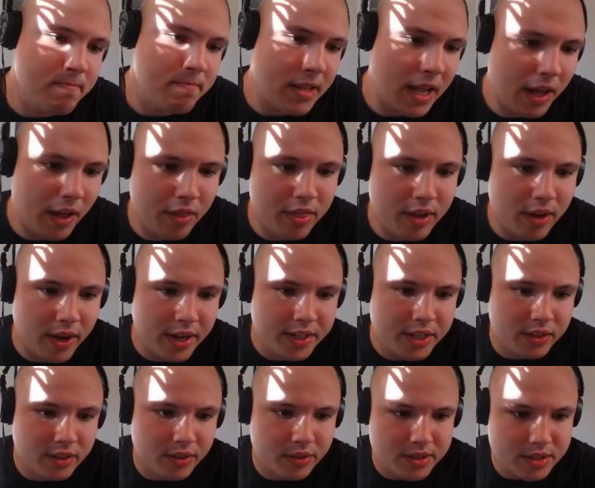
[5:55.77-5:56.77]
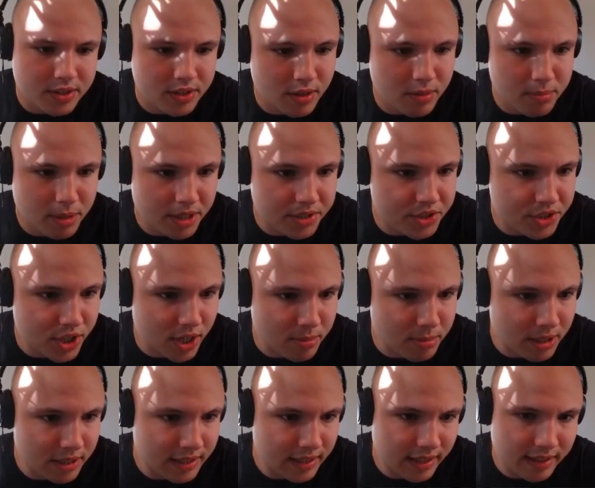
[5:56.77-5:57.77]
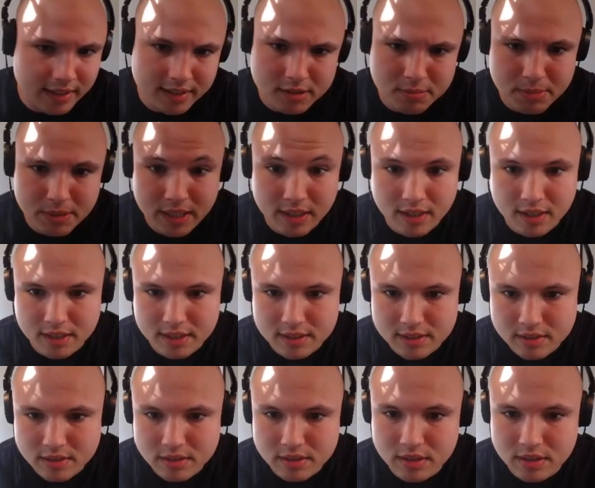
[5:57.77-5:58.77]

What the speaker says: Although I don't always do the best job at that, let's be honest.